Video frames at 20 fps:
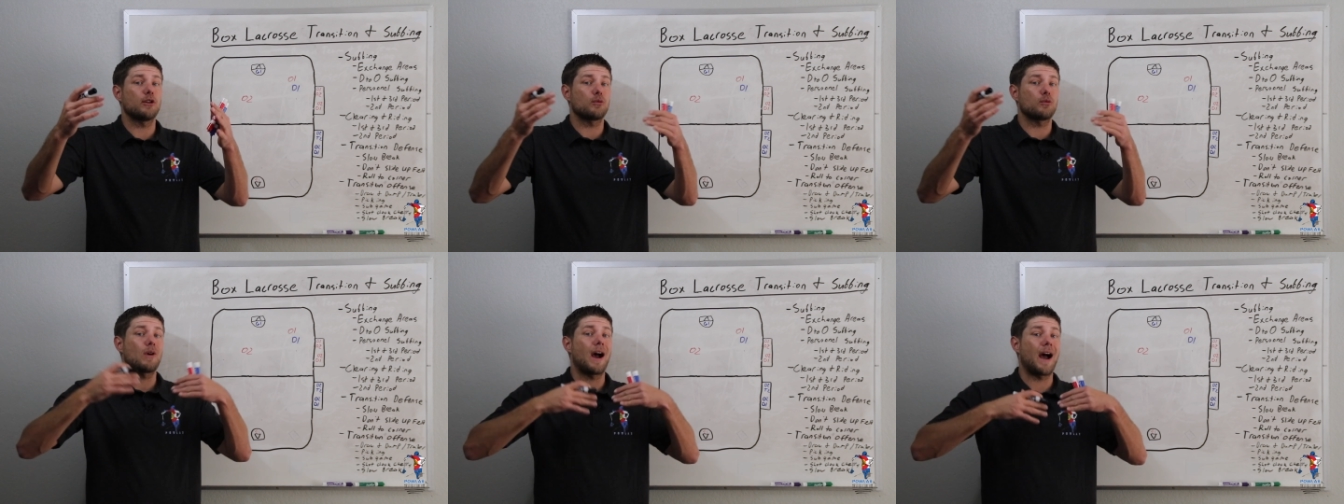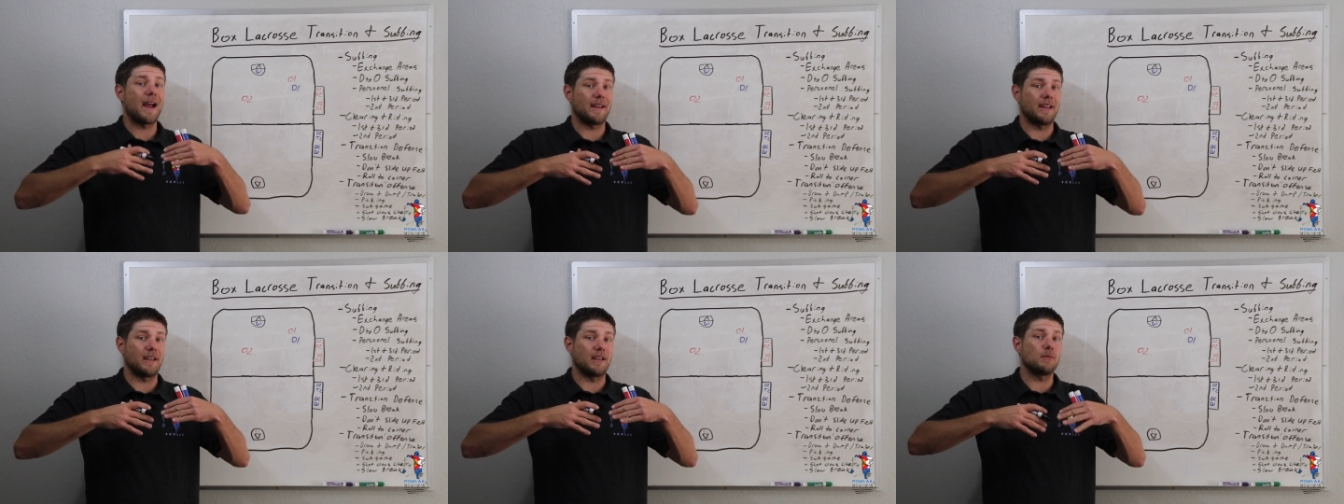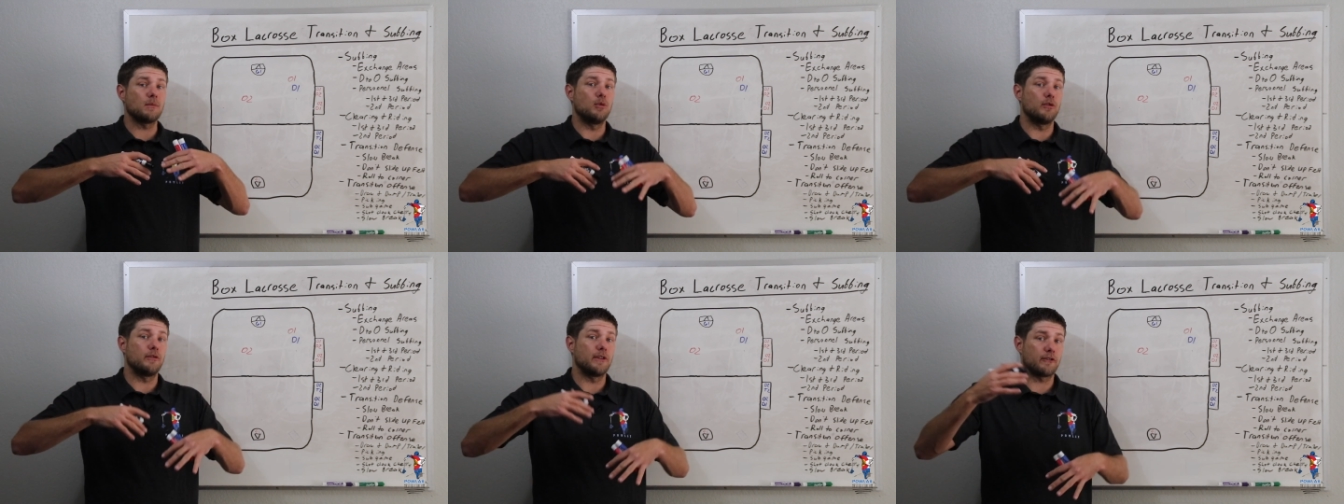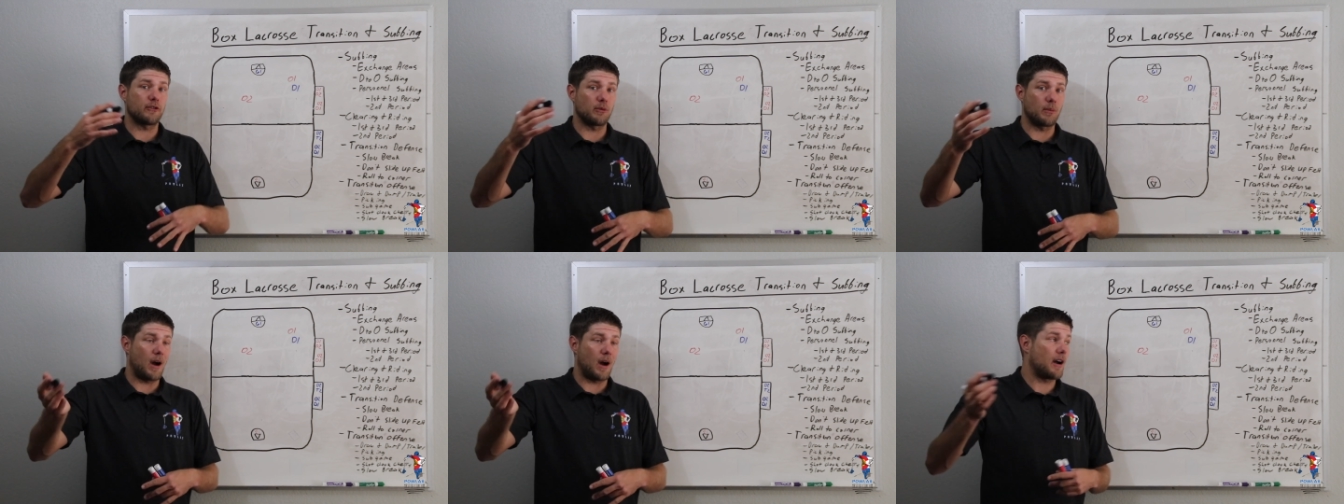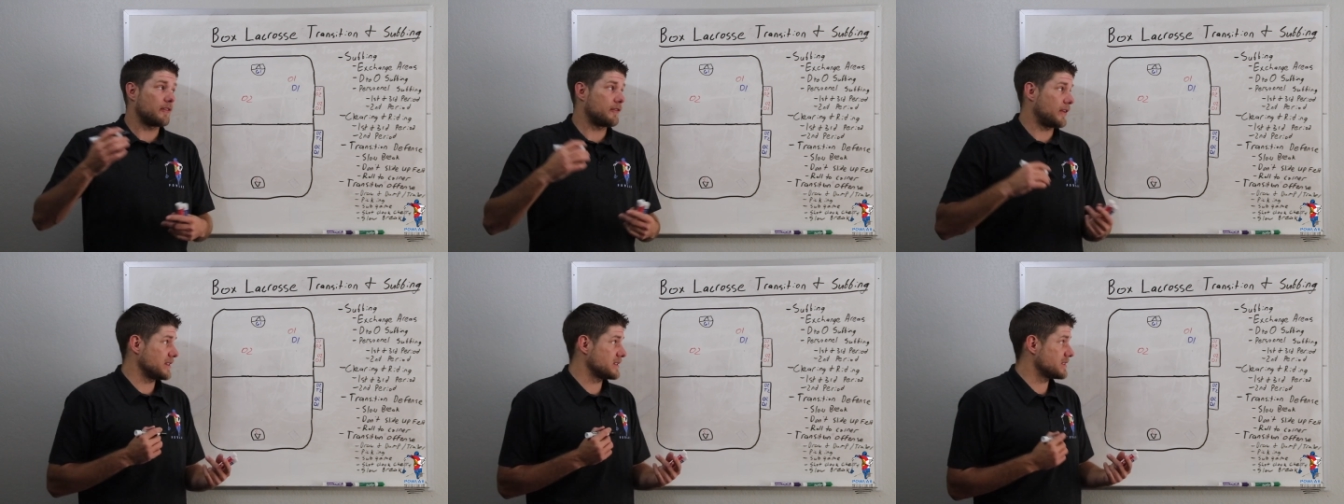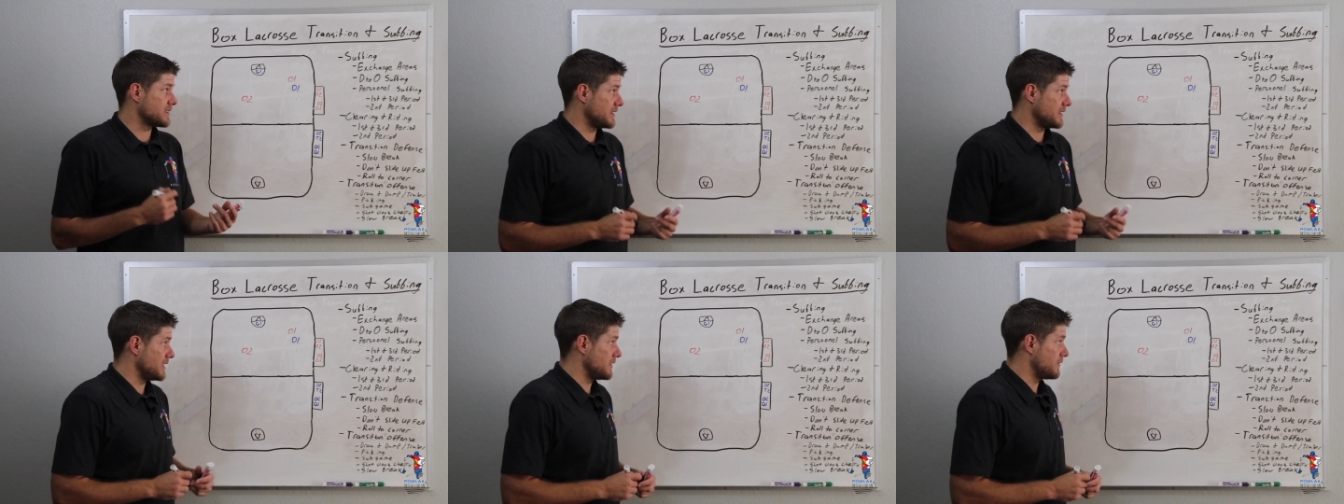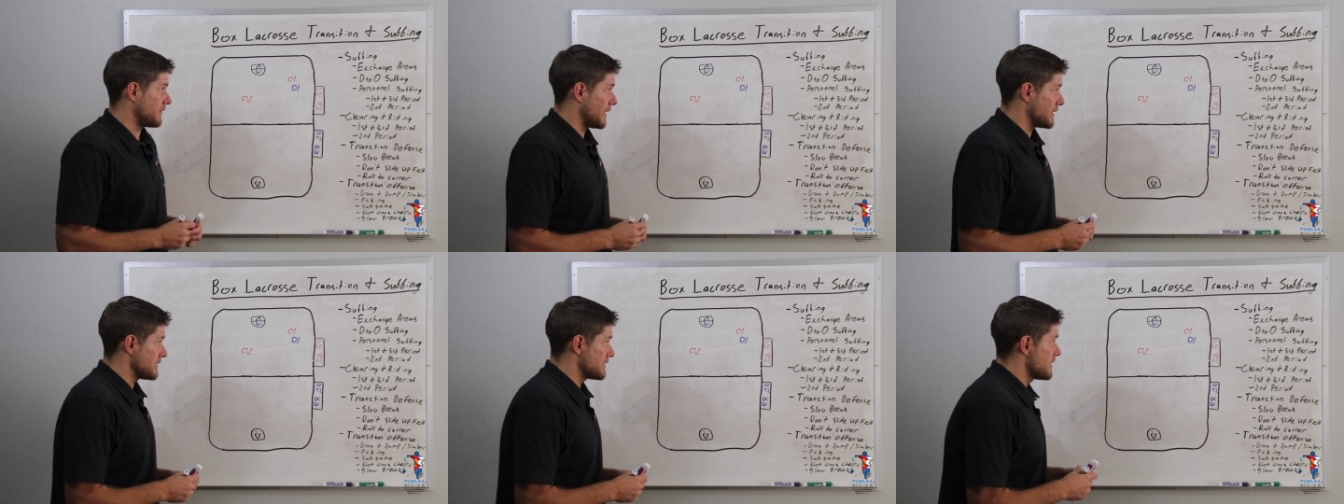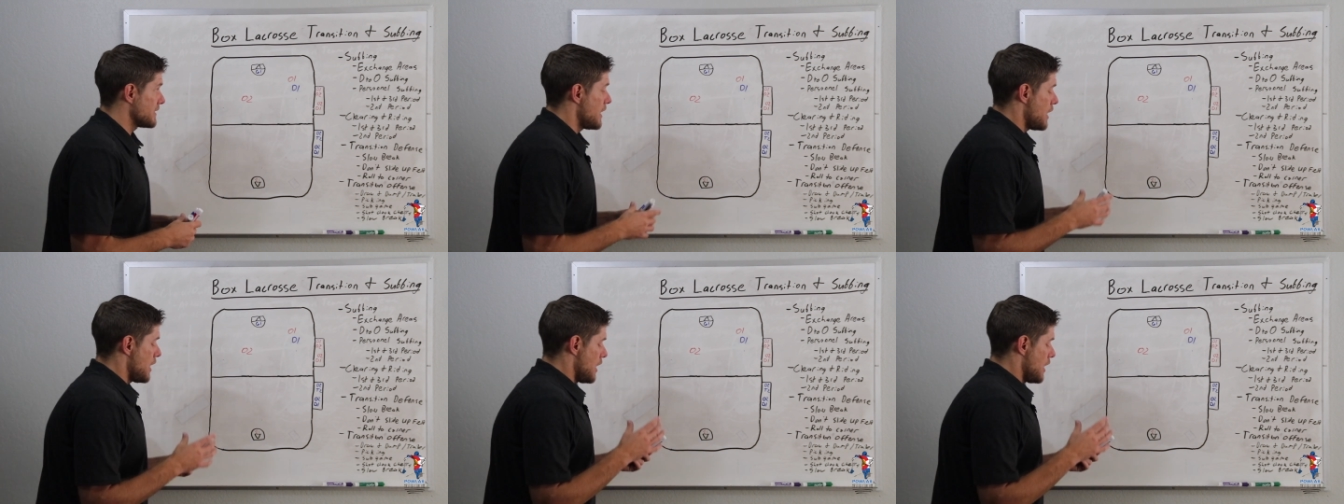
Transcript: are riding, moving from offense to defense,